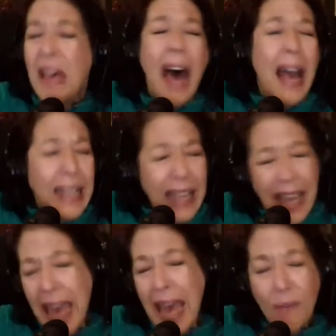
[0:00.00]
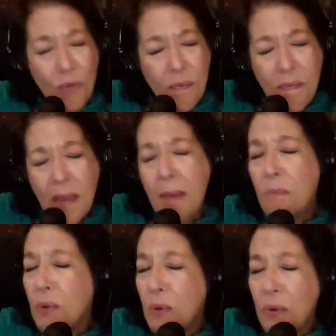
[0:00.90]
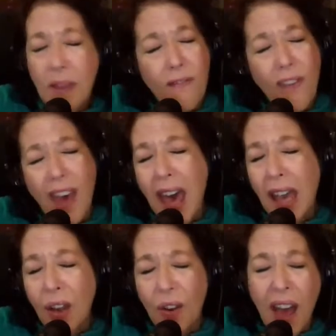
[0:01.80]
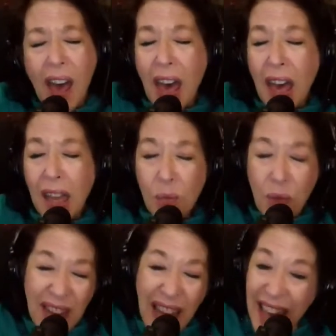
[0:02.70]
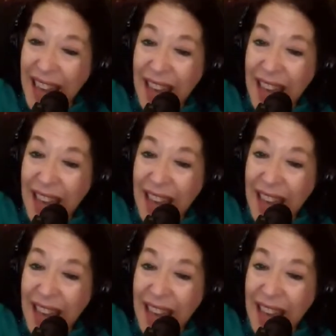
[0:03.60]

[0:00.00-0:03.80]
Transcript: I can't remember if I cried when I